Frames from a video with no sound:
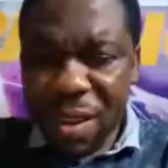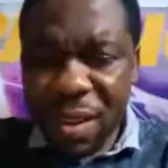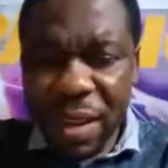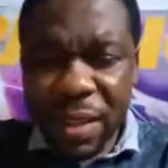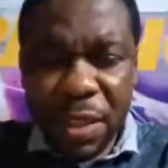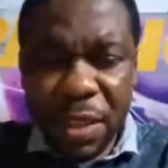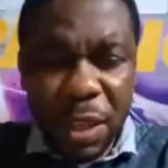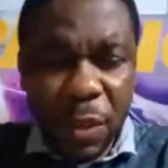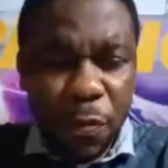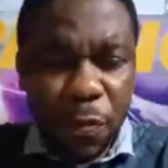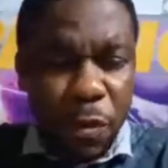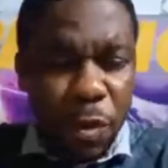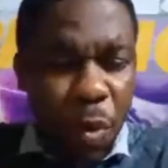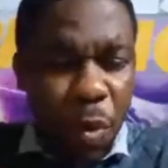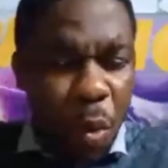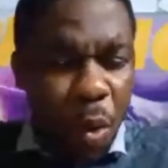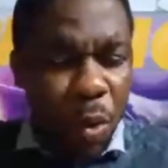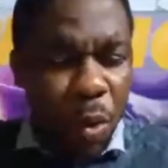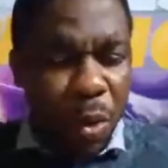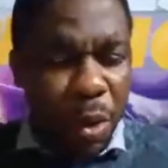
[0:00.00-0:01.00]
That if
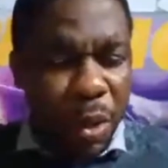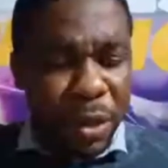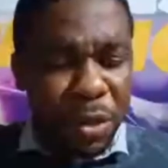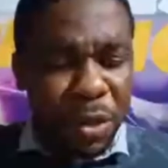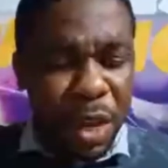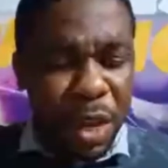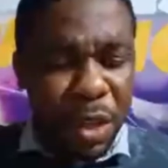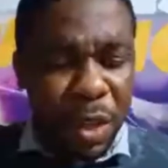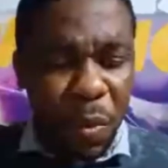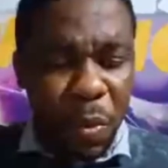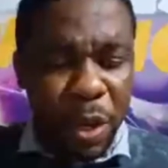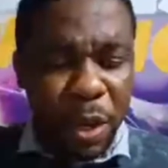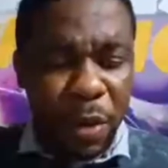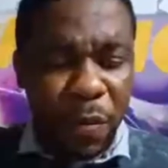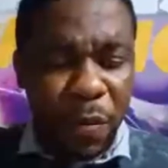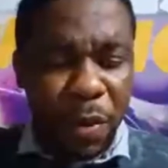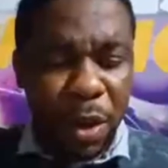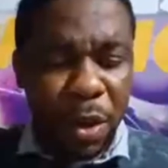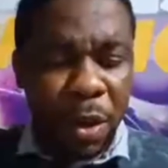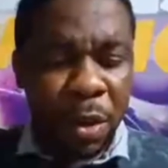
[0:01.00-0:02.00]
you want to understand the will
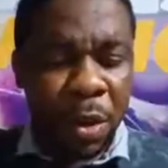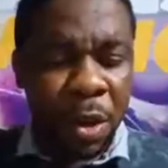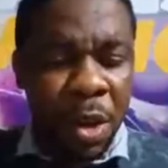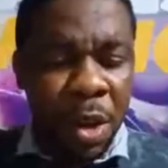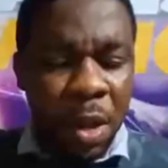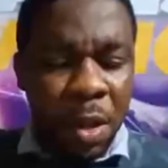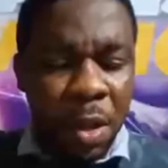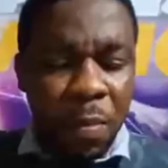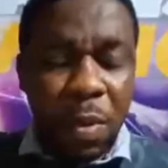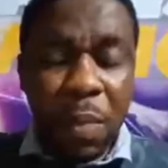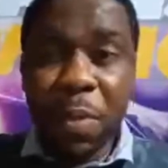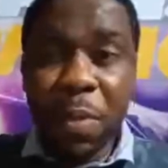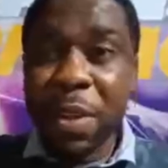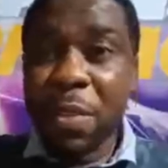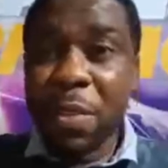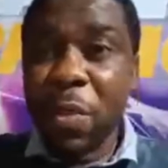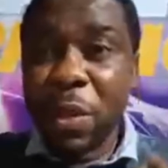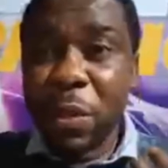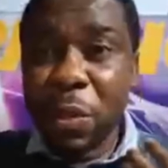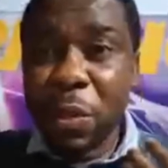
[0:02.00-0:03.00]
of God,
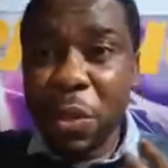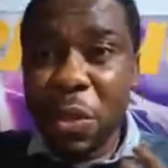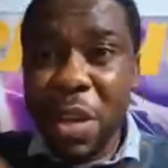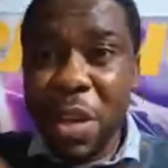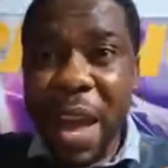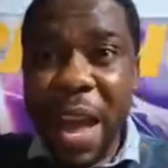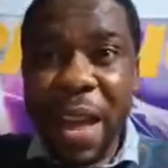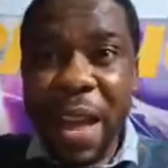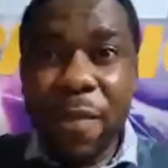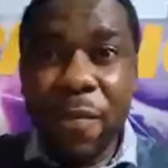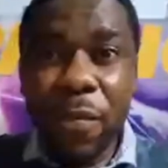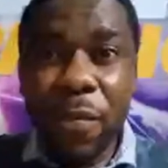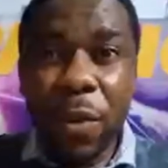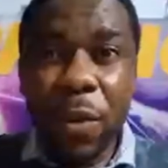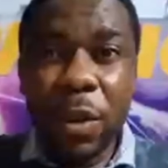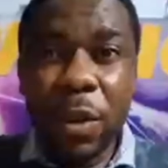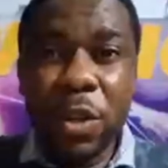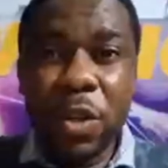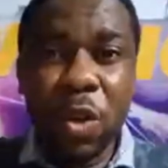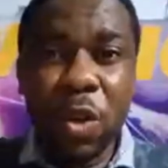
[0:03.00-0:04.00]
maybe when you hear a
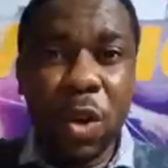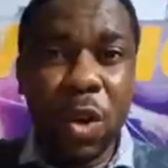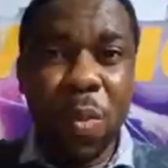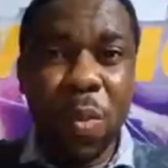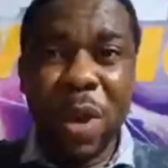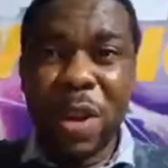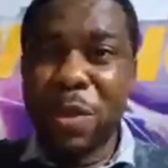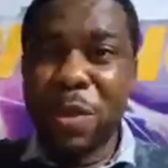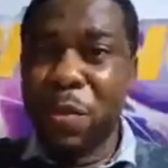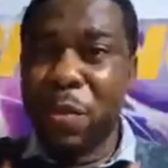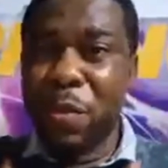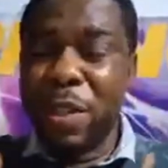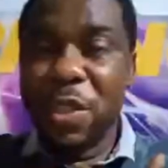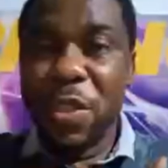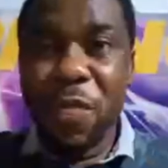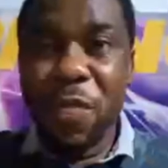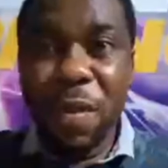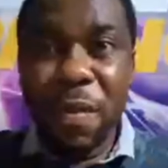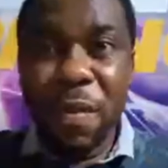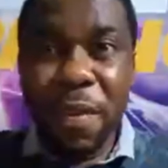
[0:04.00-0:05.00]
voice or when you
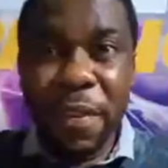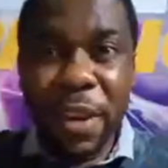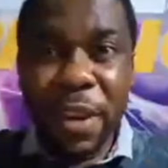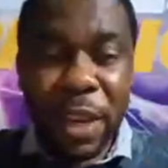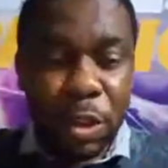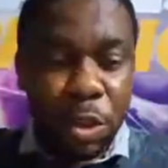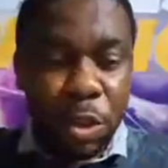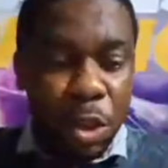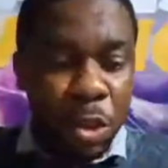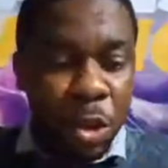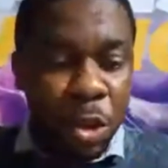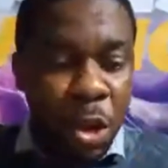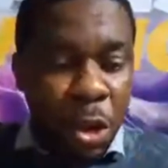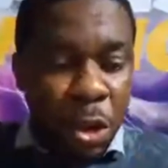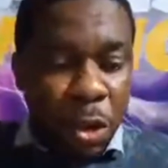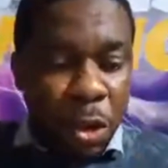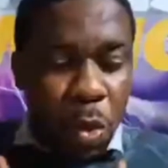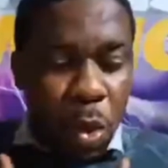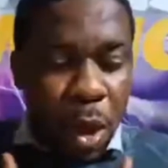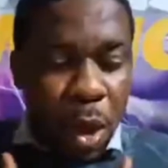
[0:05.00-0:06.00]
receive a revelation,
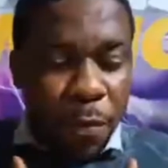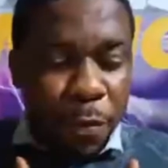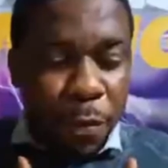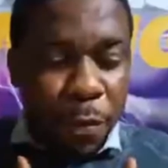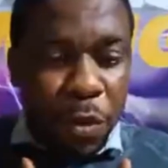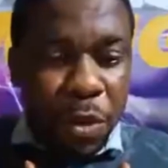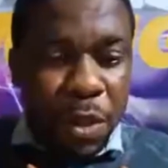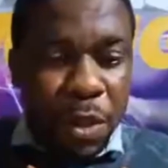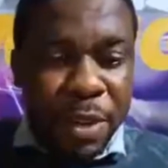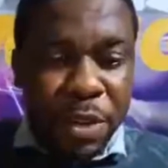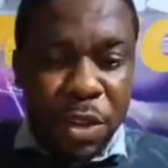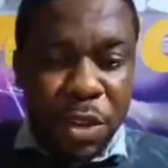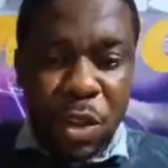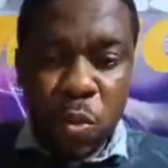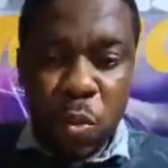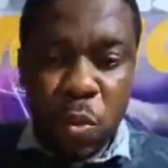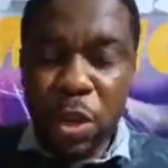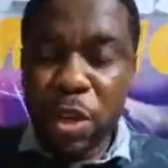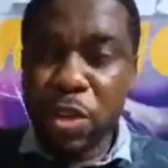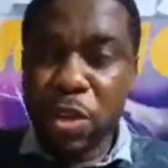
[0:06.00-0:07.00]
you have to text
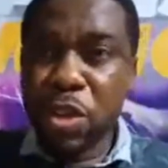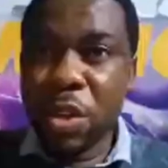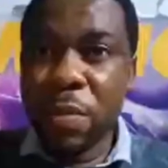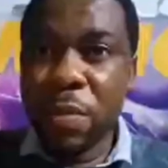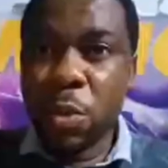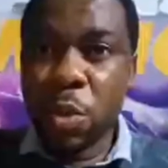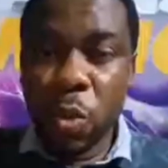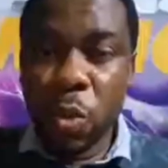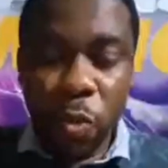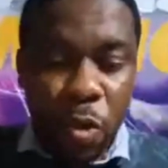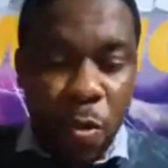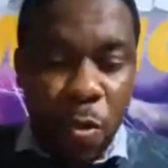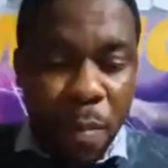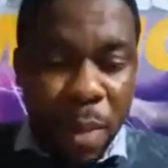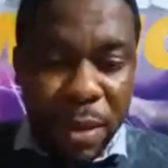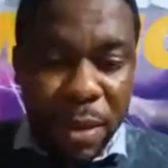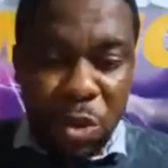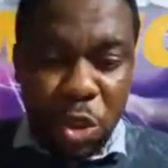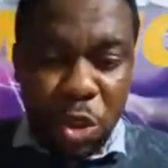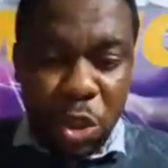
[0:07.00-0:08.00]
it with this scripture.
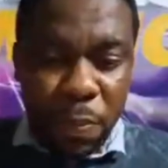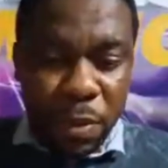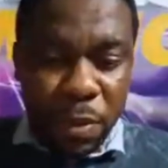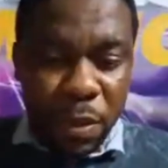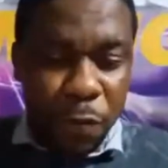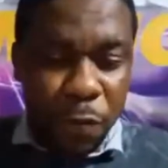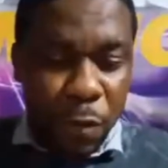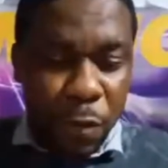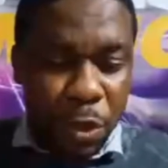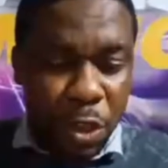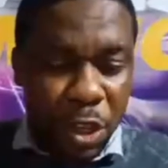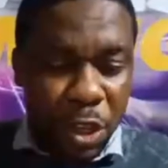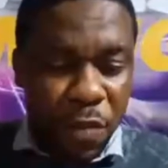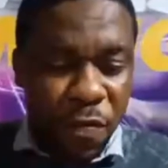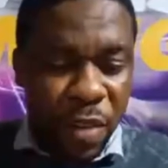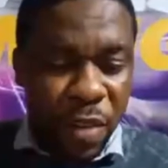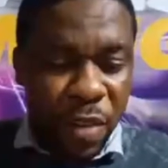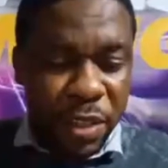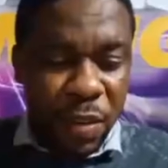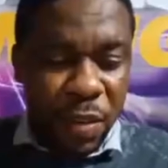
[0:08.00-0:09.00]
Romans chapter
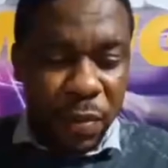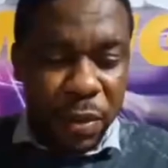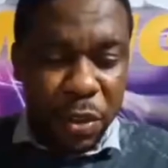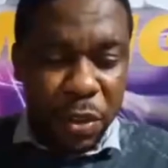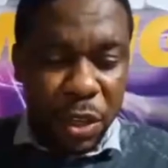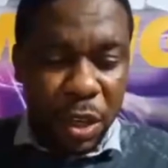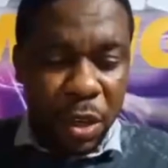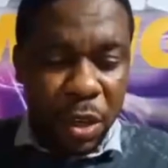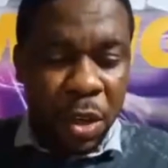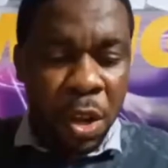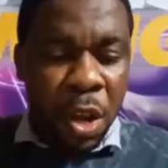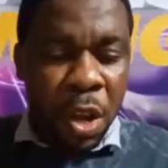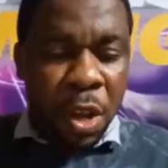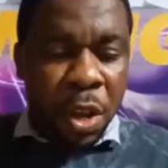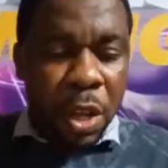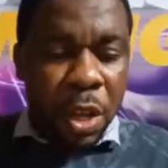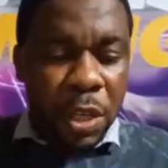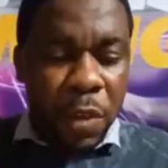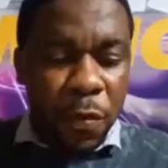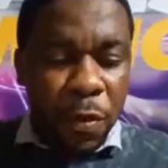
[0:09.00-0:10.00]
fourteen, verse seventeen.
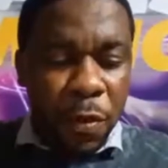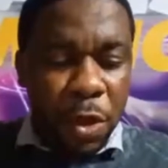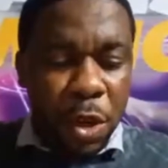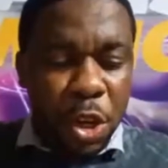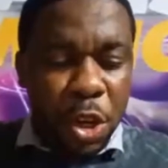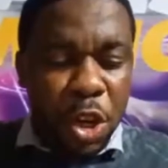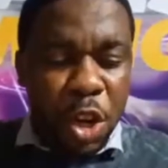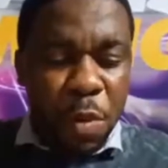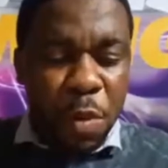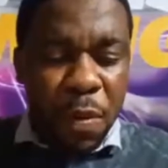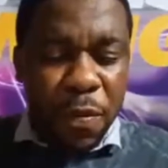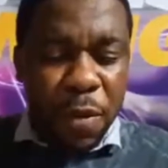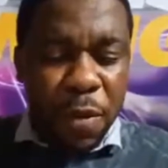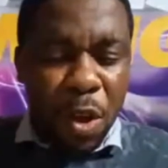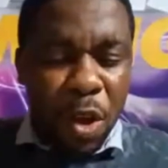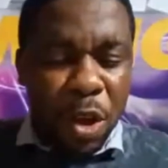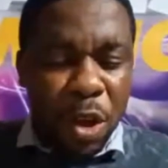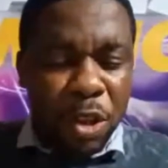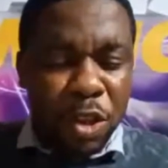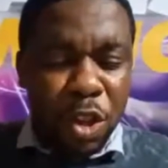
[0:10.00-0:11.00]
He said, for the kingdom of
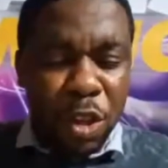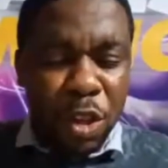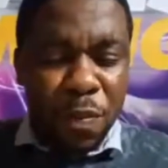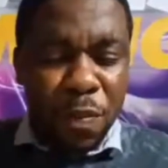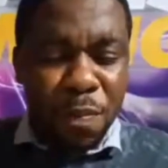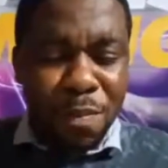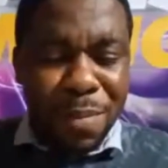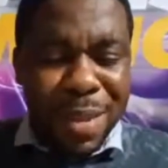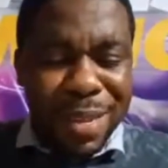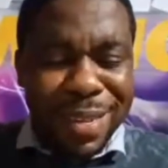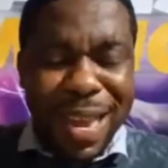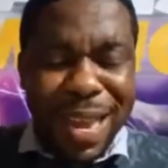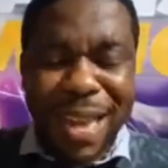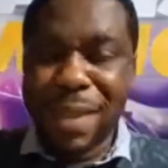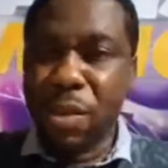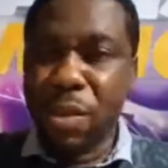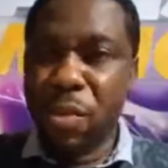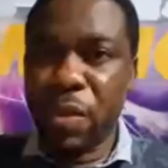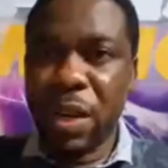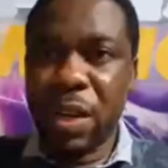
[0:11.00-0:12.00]
God is not meat
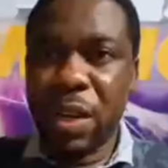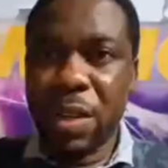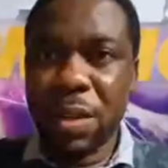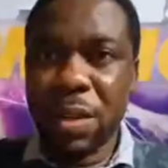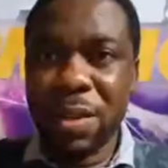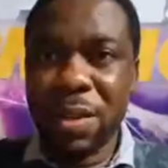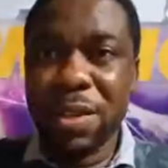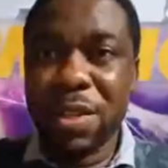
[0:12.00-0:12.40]
and drink.